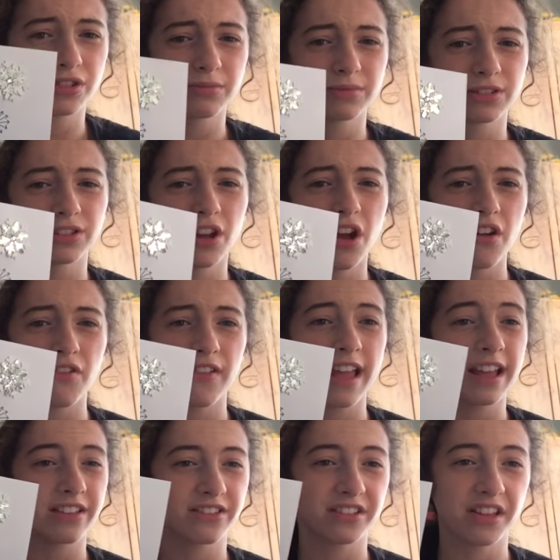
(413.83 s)
some
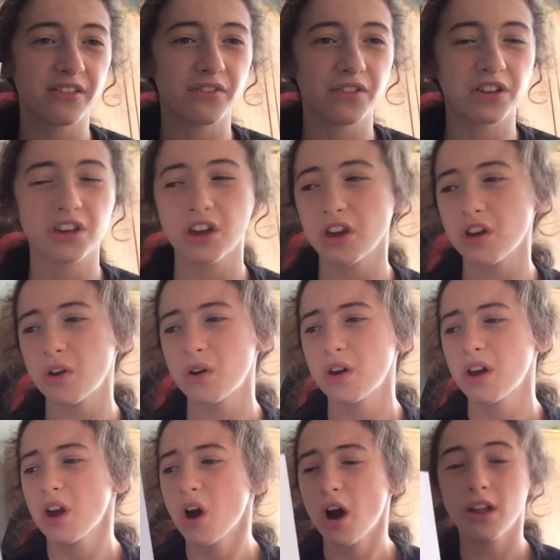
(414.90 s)
snowflakes on it for you.
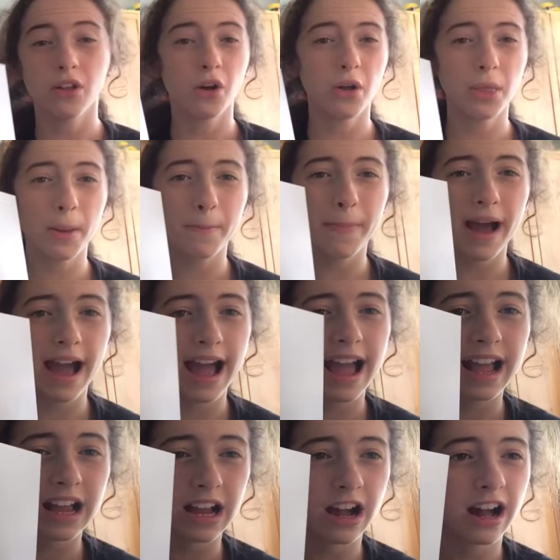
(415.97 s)
And on the
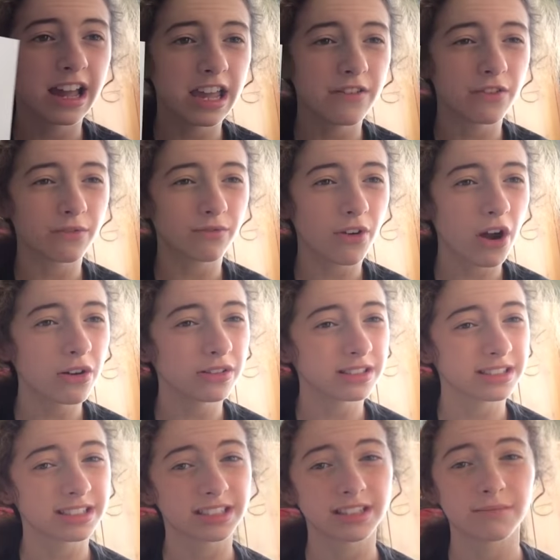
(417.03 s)
back, I even wrote
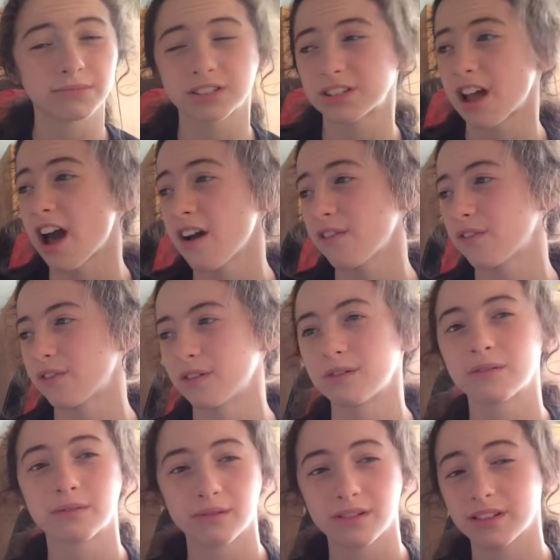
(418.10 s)
some stuff.
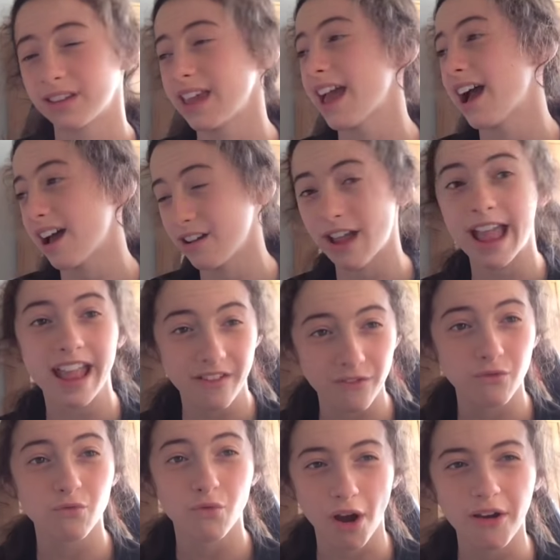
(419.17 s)
Yeah, I even